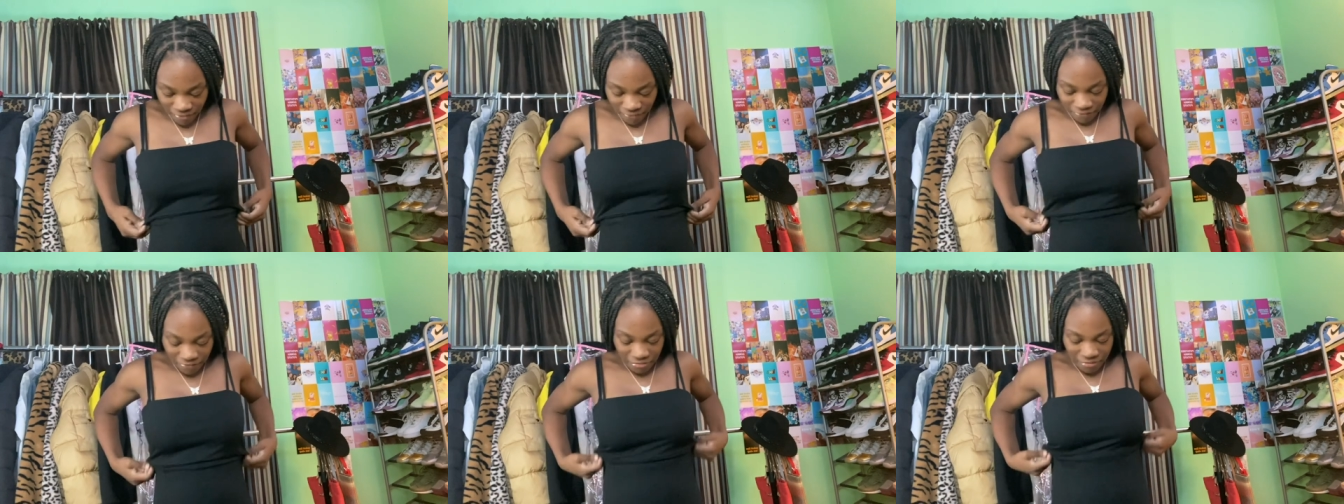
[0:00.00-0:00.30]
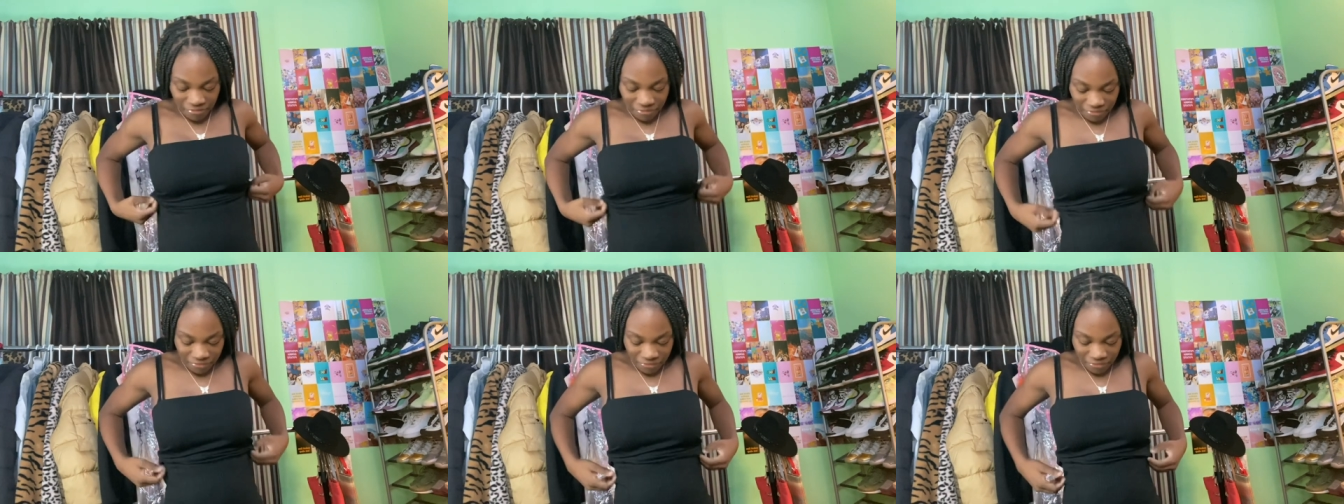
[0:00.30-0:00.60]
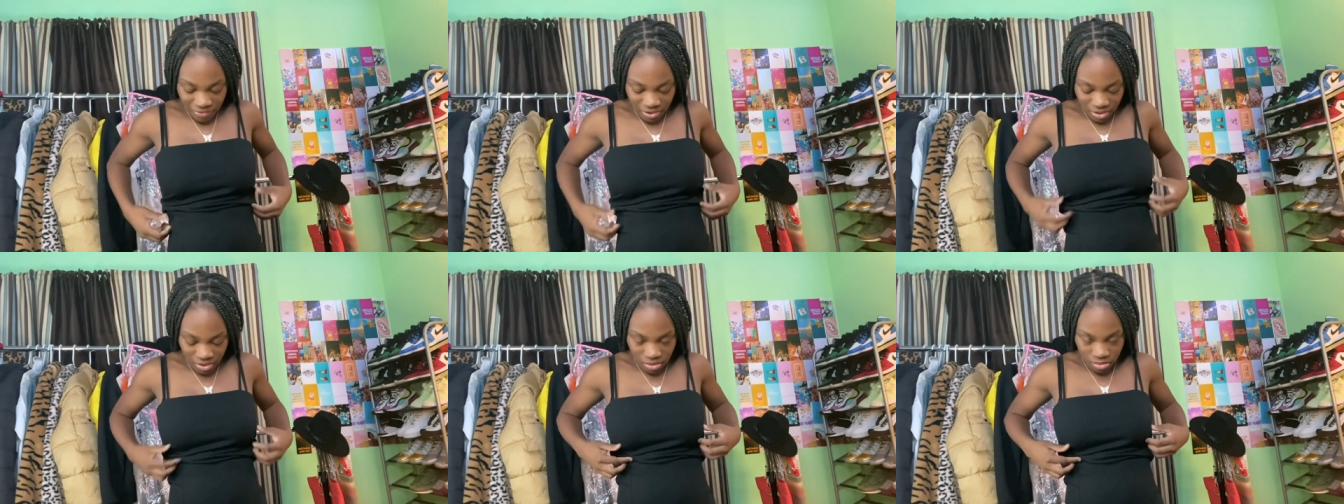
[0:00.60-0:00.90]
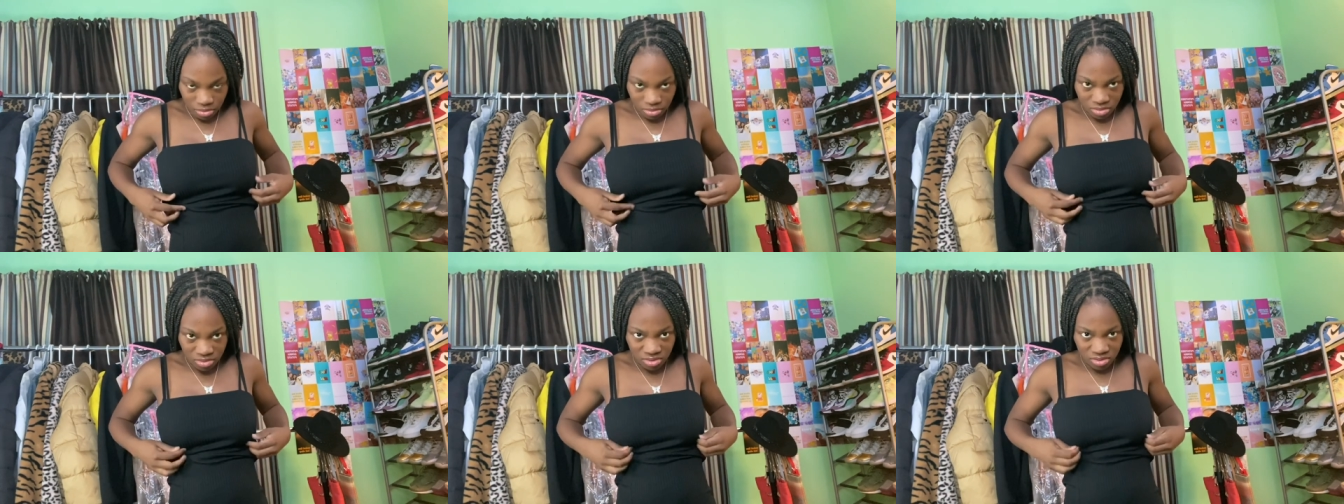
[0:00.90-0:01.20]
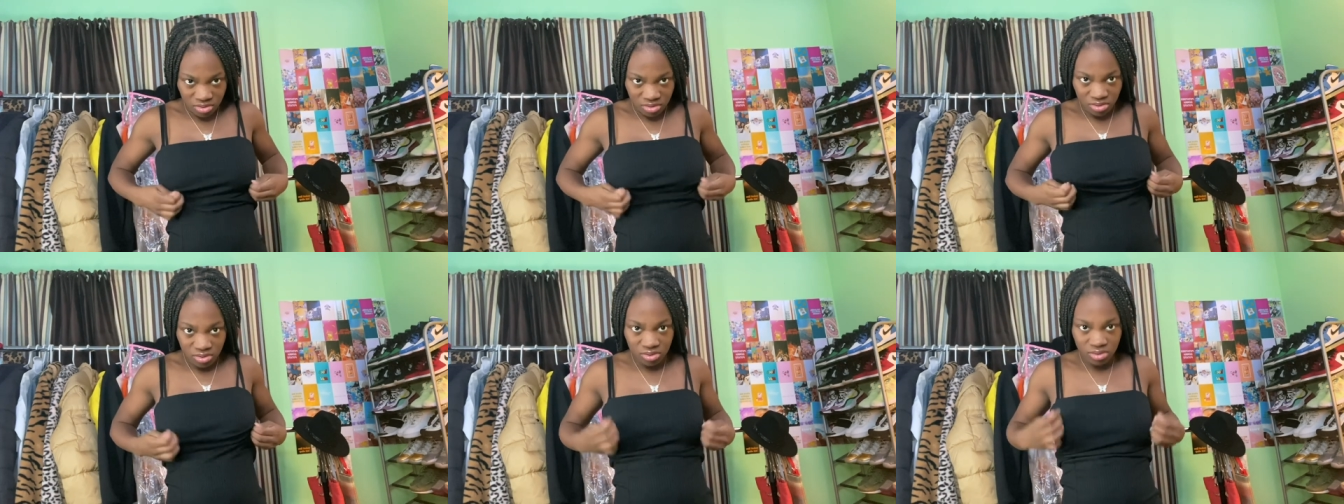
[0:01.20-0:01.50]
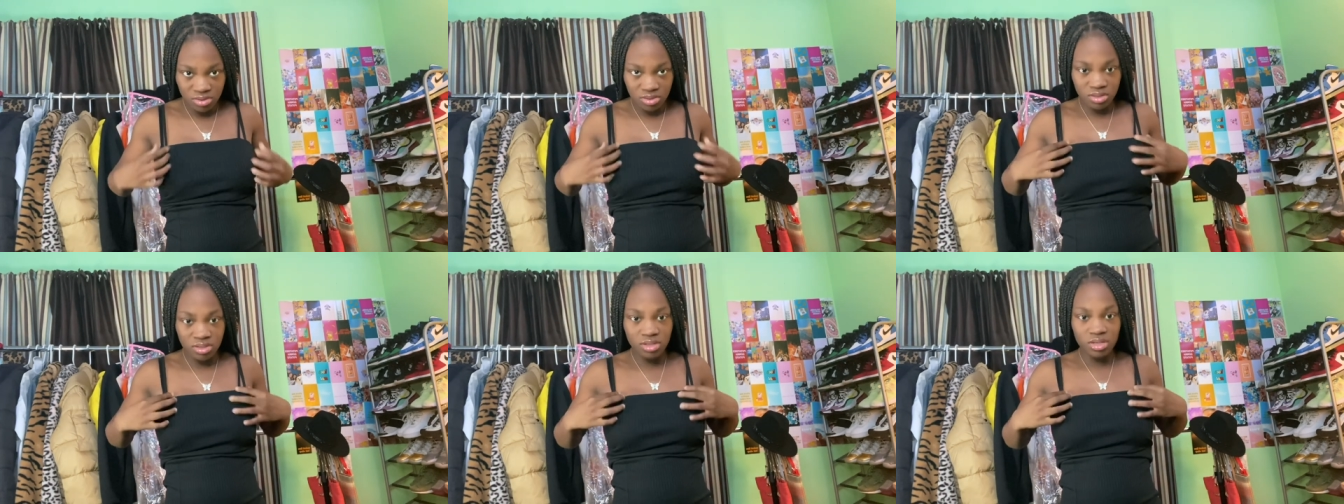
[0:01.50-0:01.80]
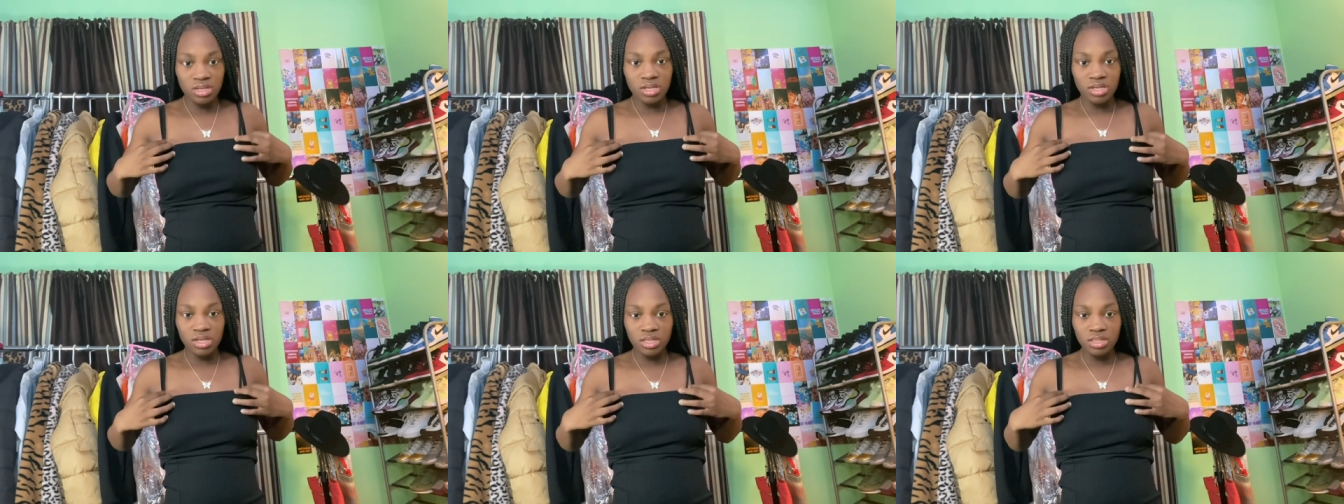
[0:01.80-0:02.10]

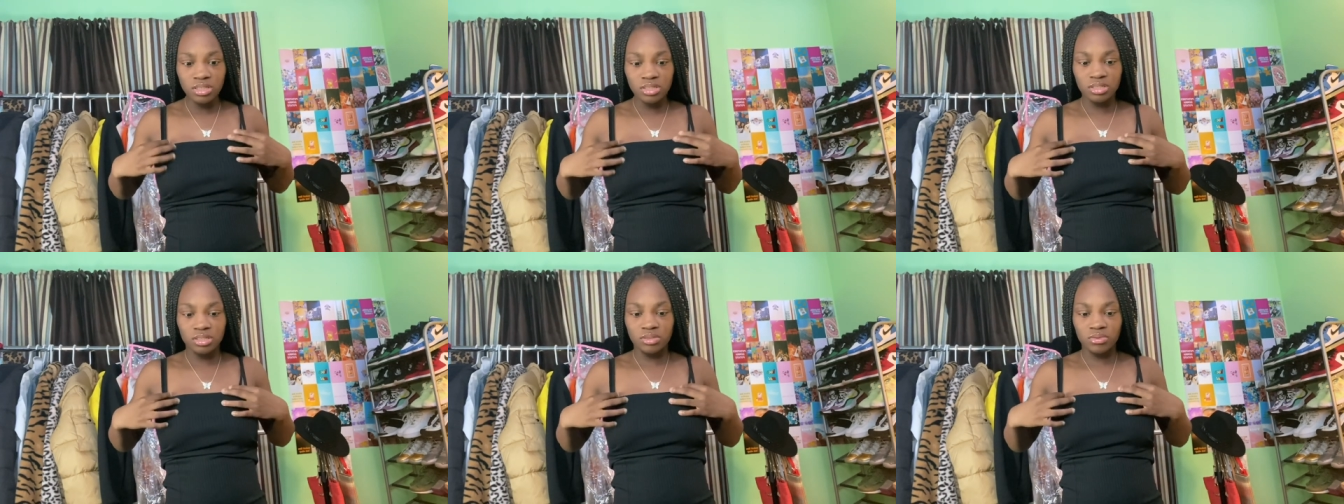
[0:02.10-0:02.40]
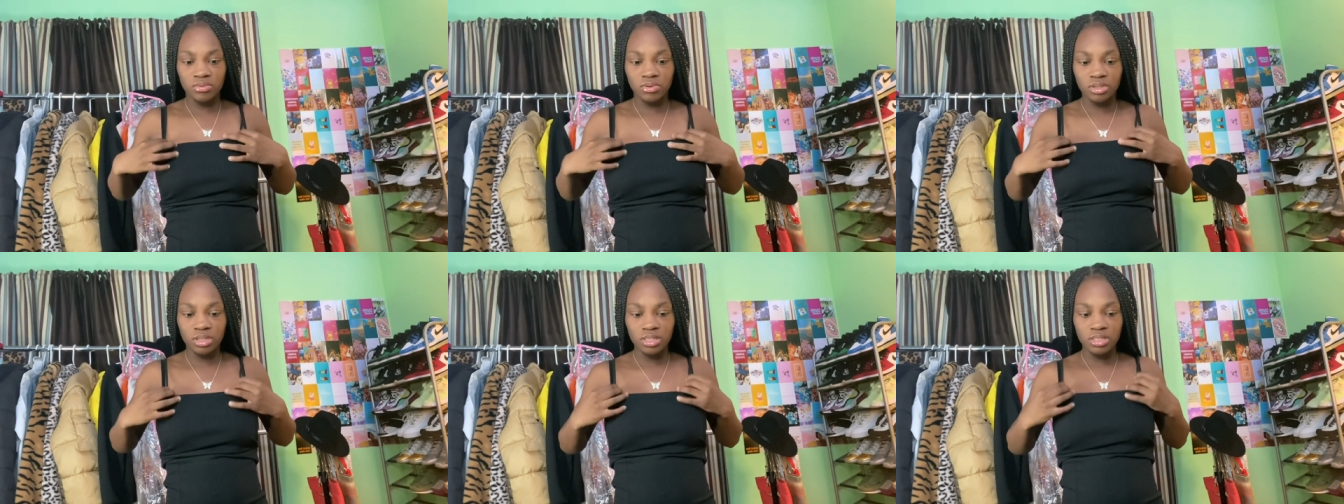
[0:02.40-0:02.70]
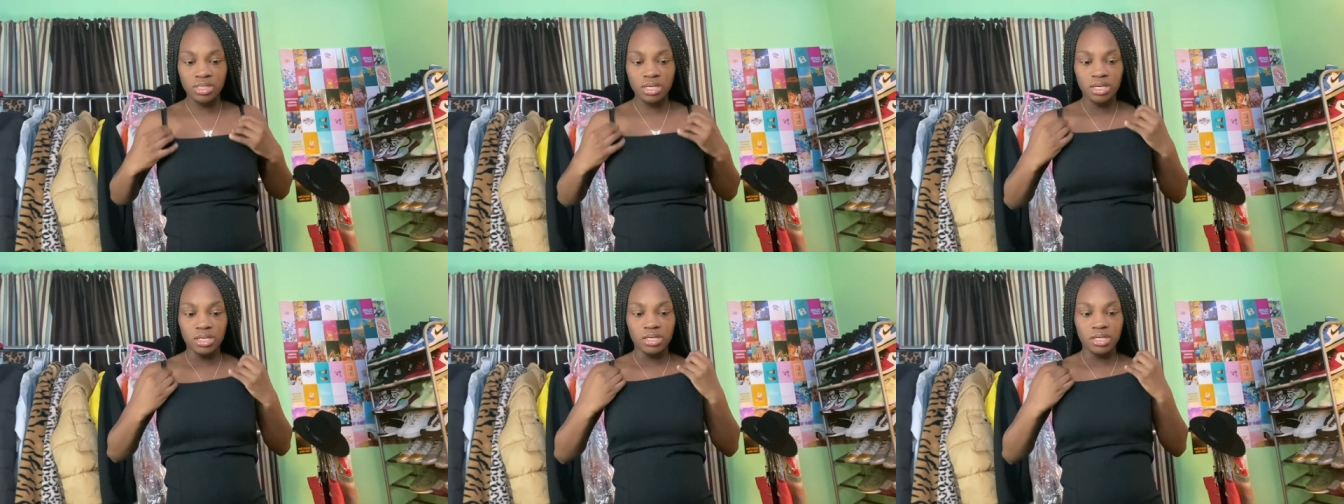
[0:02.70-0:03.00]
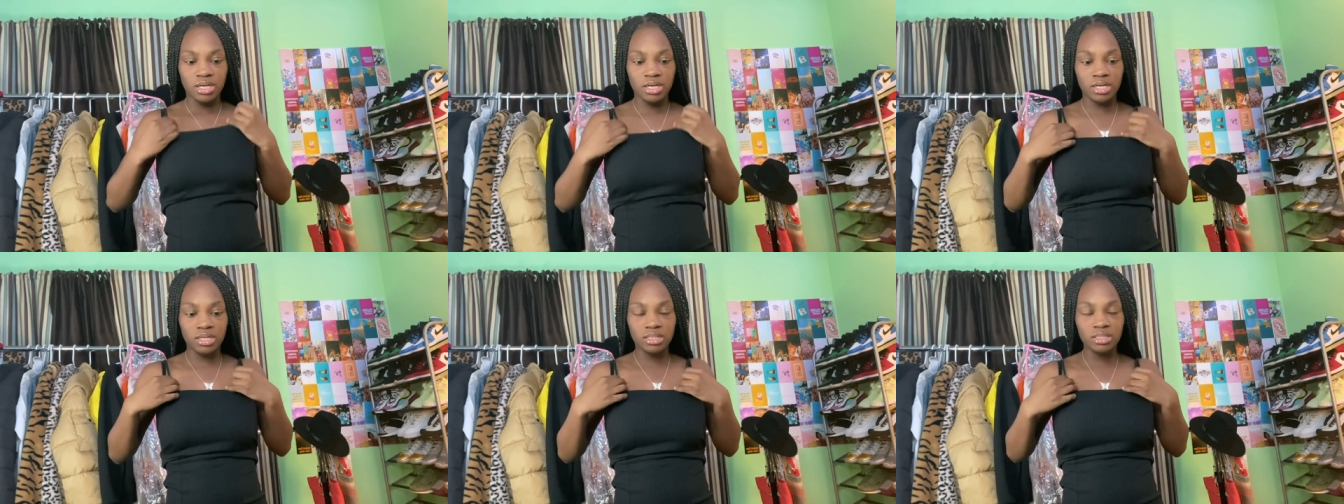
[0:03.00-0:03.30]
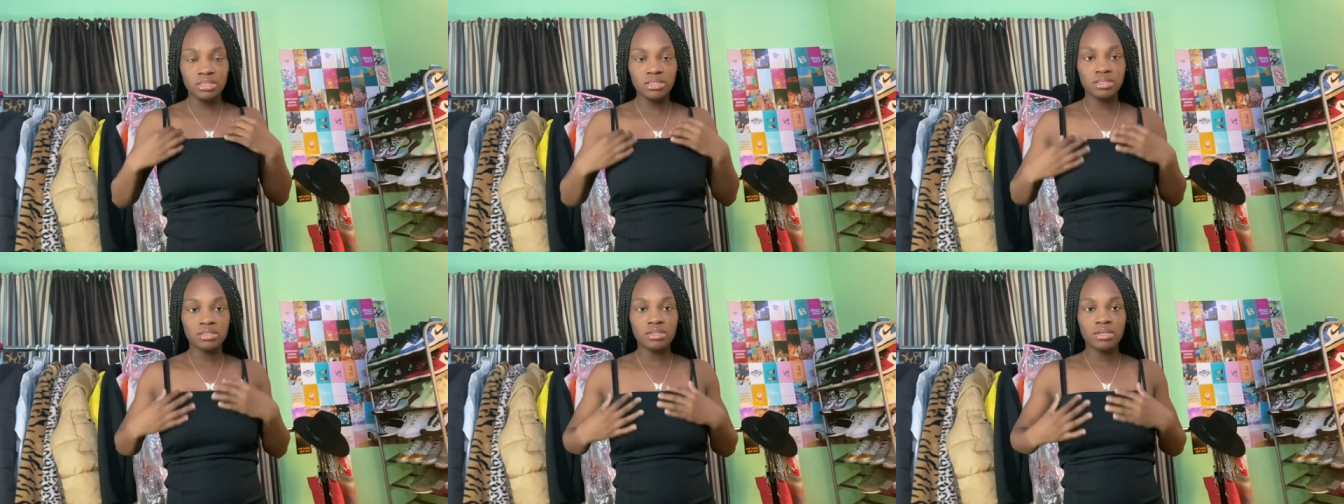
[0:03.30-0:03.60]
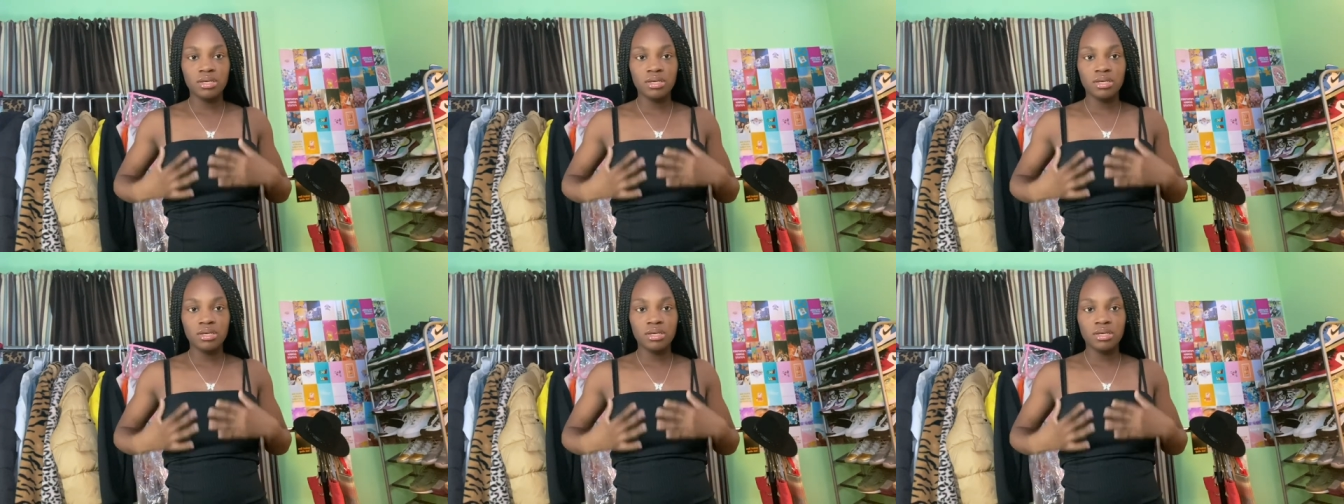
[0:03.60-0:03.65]
It is really tight, guys.